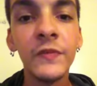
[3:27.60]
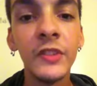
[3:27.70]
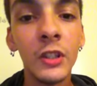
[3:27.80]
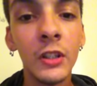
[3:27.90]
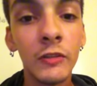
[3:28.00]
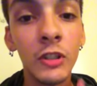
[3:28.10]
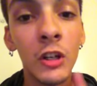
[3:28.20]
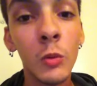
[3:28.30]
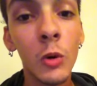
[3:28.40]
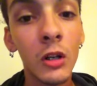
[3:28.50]
Nerf
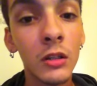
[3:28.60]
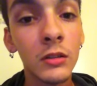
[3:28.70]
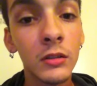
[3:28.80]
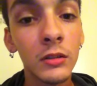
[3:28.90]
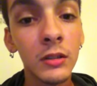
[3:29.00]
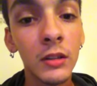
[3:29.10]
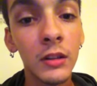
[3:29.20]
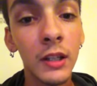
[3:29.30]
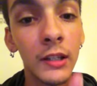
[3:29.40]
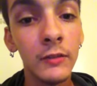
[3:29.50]
Drug War,
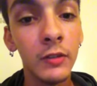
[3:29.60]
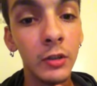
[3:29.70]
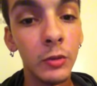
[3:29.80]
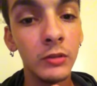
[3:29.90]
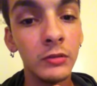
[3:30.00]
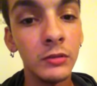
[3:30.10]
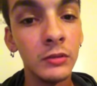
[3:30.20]
that's a funny one.